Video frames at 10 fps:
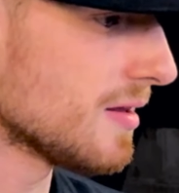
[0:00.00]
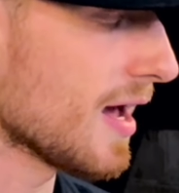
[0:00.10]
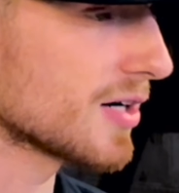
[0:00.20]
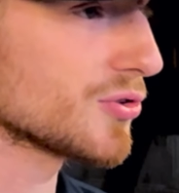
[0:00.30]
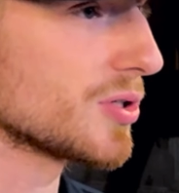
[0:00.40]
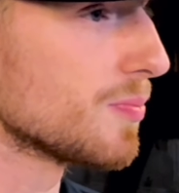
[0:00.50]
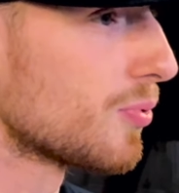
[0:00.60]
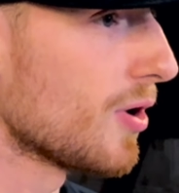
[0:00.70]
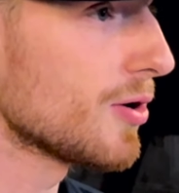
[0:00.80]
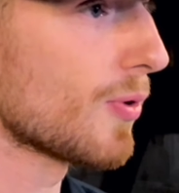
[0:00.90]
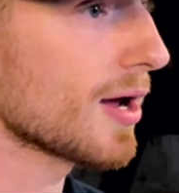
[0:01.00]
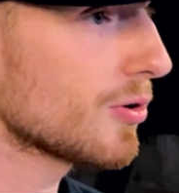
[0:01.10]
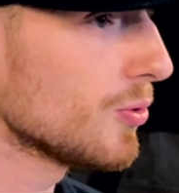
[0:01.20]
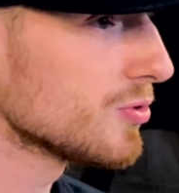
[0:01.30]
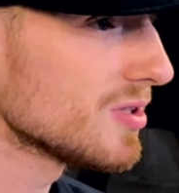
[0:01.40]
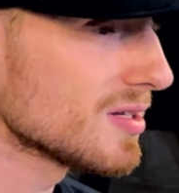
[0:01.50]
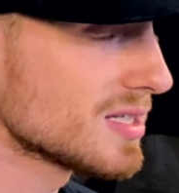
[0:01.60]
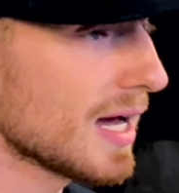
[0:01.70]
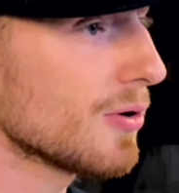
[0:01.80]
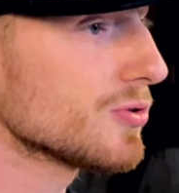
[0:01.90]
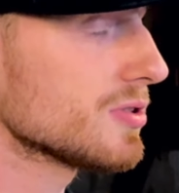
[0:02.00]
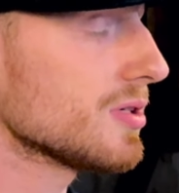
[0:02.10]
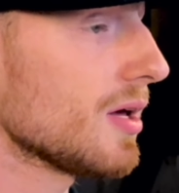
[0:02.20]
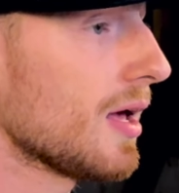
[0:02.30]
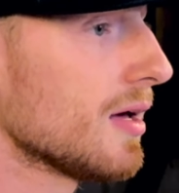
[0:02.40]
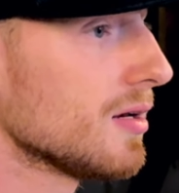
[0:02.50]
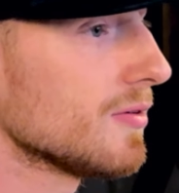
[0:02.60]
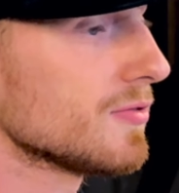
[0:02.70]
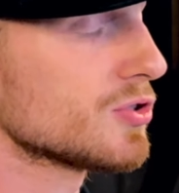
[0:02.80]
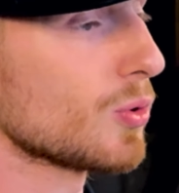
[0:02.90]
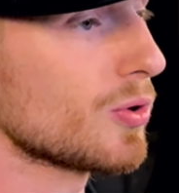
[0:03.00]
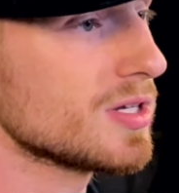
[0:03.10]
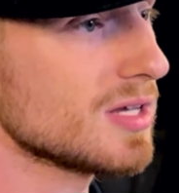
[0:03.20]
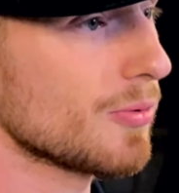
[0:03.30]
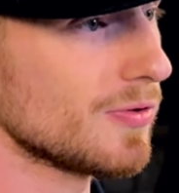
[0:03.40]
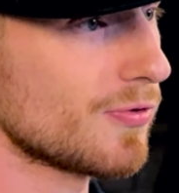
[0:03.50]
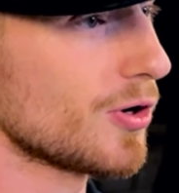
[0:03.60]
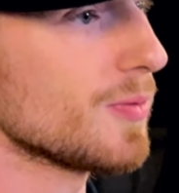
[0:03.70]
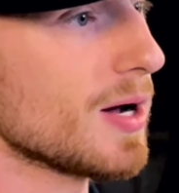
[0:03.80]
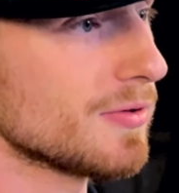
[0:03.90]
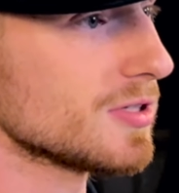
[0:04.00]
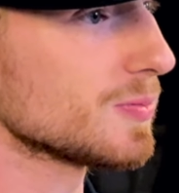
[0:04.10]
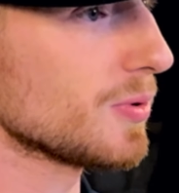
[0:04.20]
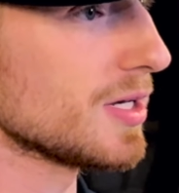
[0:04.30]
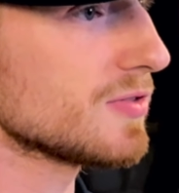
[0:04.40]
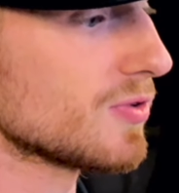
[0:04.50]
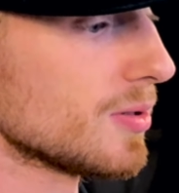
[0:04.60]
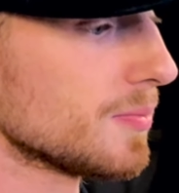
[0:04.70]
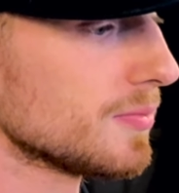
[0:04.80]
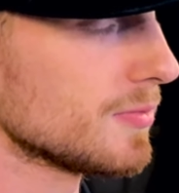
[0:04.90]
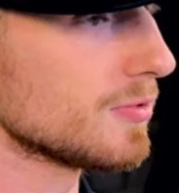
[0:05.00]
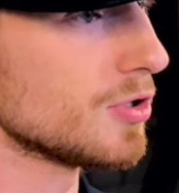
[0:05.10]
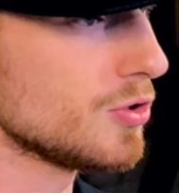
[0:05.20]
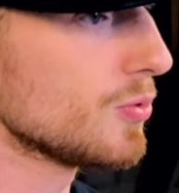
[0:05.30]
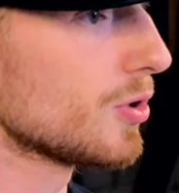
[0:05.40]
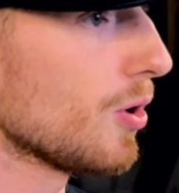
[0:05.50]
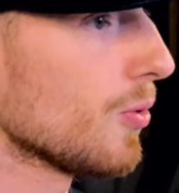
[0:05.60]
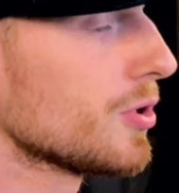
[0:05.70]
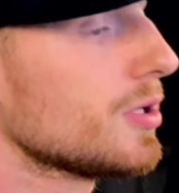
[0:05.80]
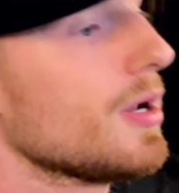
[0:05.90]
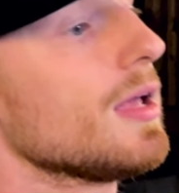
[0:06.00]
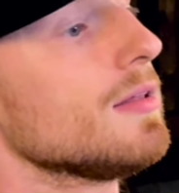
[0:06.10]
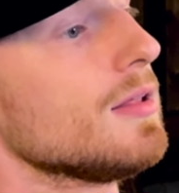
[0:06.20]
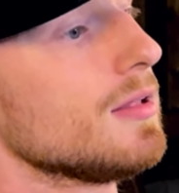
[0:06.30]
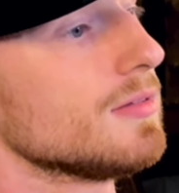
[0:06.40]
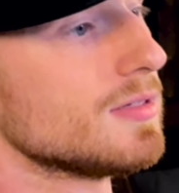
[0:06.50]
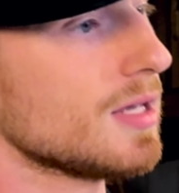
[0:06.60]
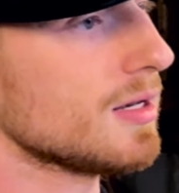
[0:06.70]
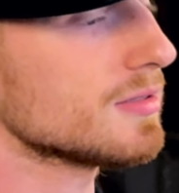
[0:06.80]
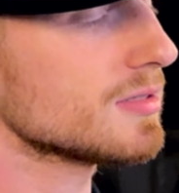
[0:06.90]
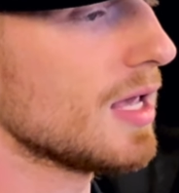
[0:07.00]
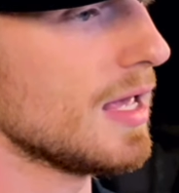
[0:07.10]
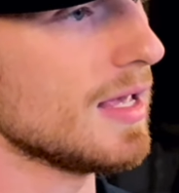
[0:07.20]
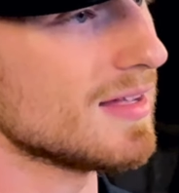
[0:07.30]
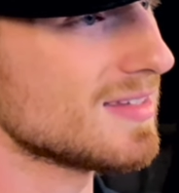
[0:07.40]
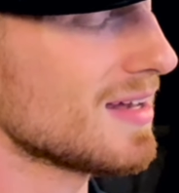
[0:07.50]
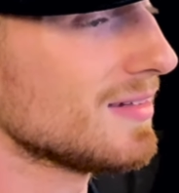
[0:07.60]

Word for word: They actually bred raccoons in this house. And stories that we've heard about this place from the newer owner and then the tenants is at